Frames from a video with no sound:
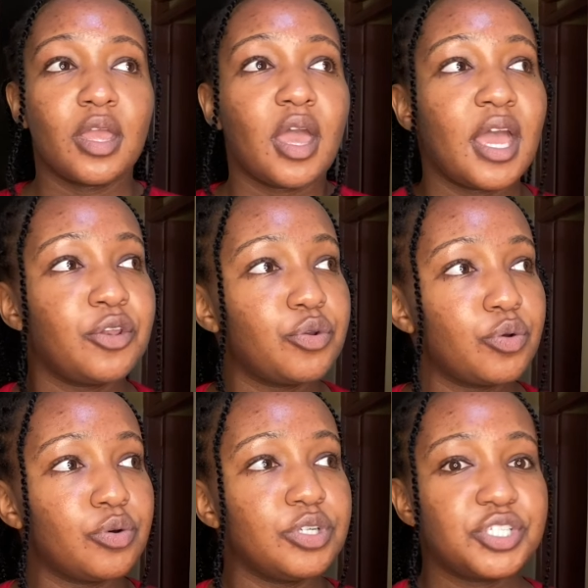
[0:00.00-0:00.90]
And you
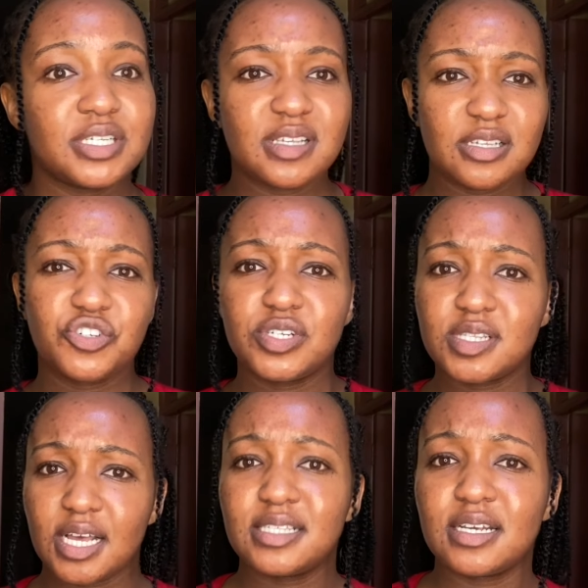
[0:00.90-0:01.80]
know, she says
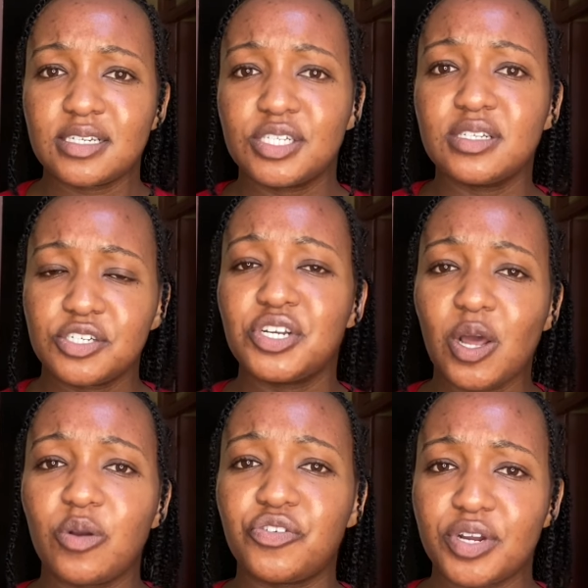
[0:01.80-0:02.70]
she
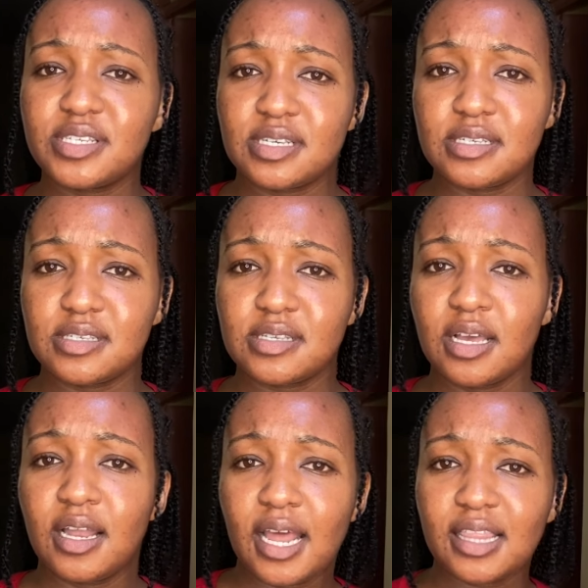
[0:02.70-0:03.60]
now dresses
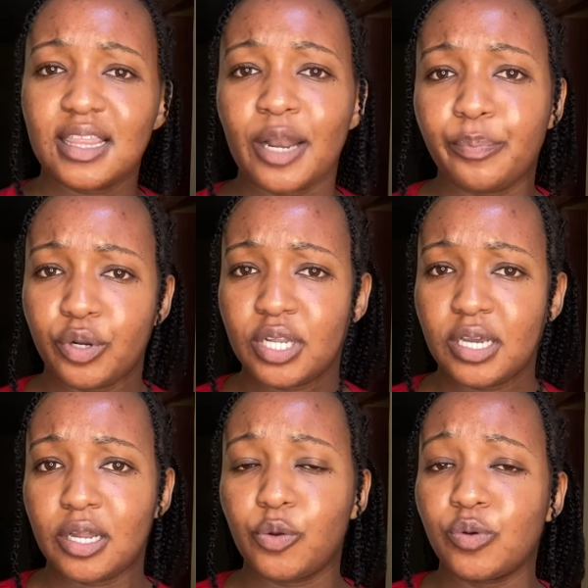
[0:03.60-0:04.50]
like that
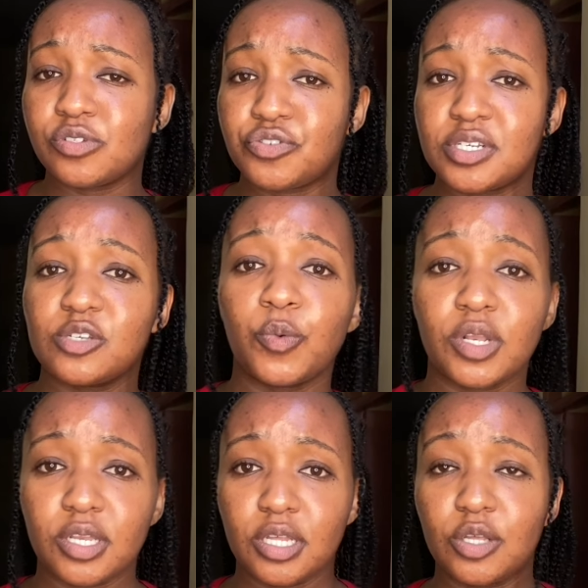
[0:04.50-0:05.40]
bodyguard who was dressing
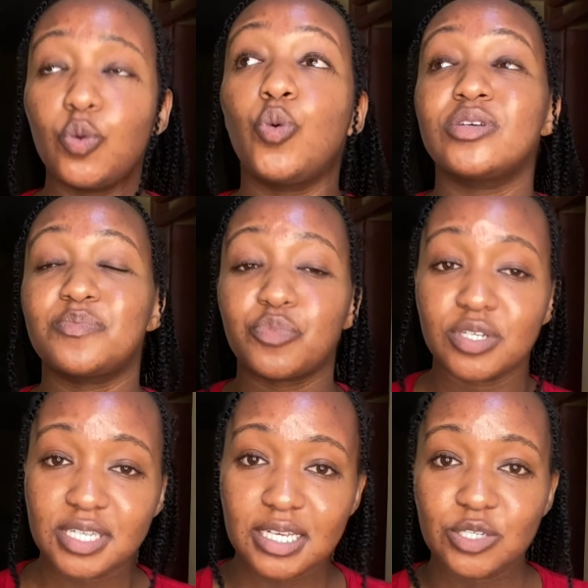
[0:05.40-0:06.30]
Whitney, who was
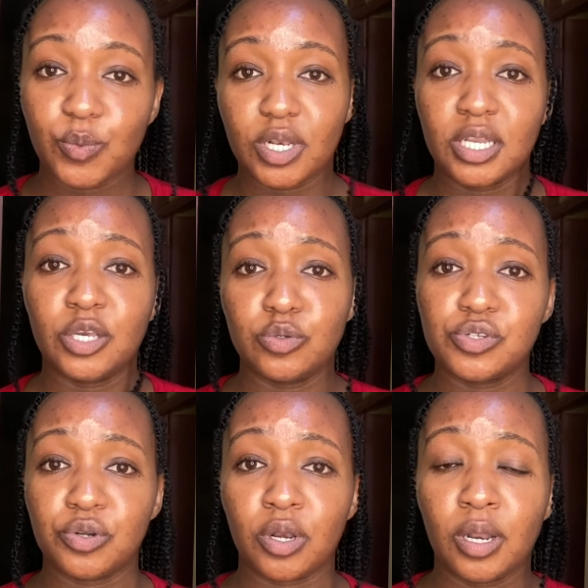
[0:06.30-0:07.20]
protecting Whitney
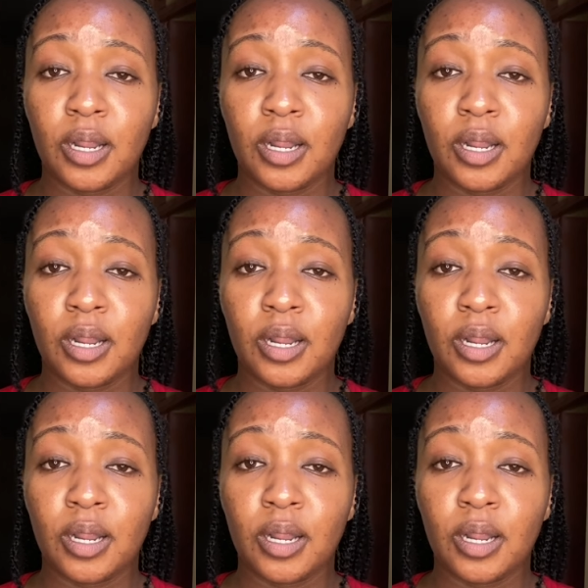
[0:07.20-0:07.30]
Houston.